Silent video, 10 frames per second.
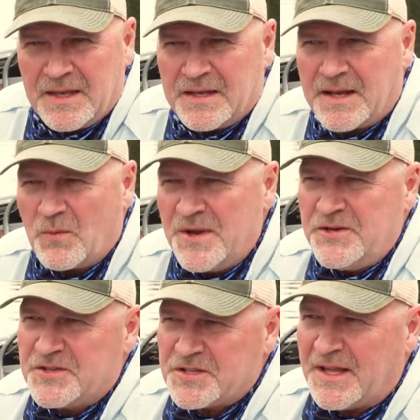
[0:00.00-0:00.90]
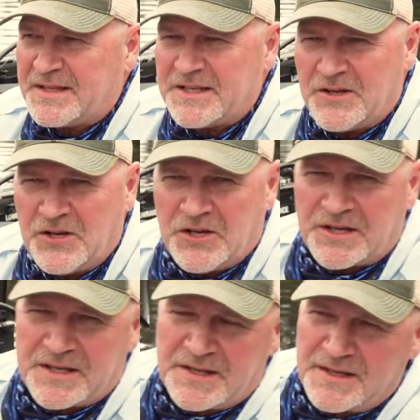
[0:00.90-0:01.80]
Now when you're selecting a
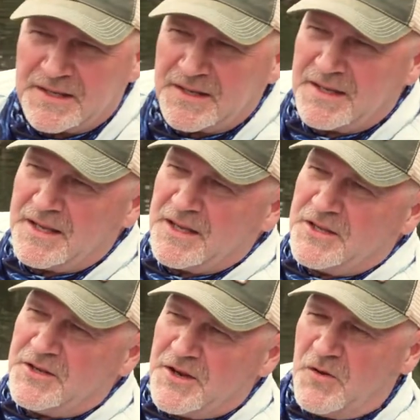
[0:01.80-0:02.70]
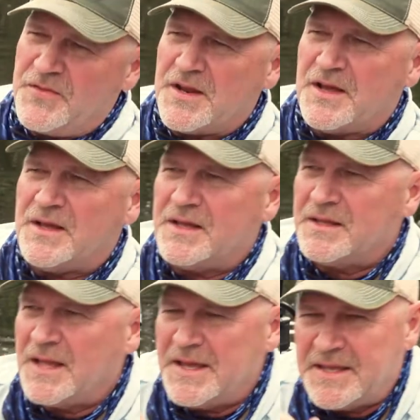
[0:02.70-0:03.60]
hook, you know that a
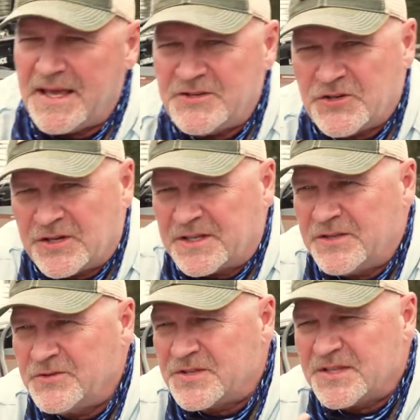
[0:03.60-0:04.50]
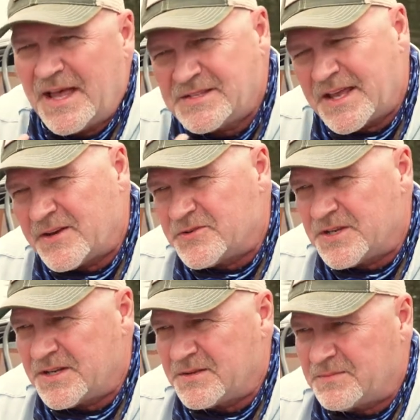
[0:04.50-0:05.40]
light gauge hook uses less
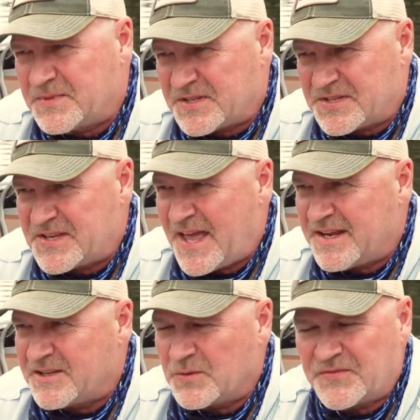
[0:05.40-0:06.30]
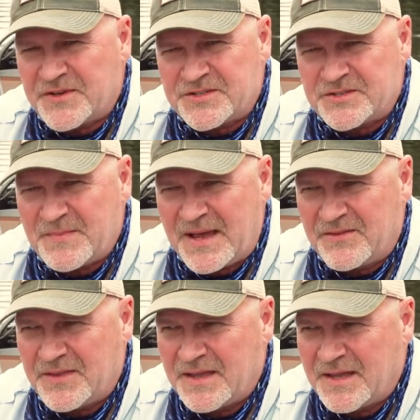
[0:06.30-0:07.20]
energy to set into a fish's
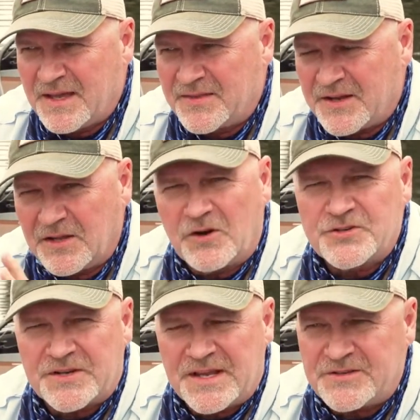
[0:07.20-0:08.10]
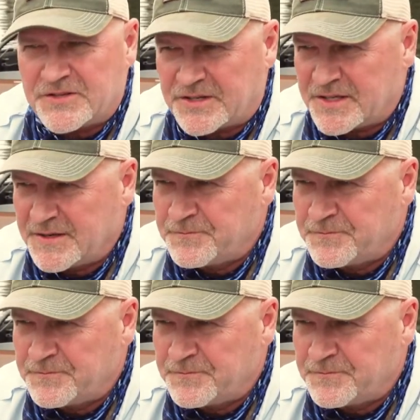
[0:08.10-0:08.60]
mouth than a larger gauge hook.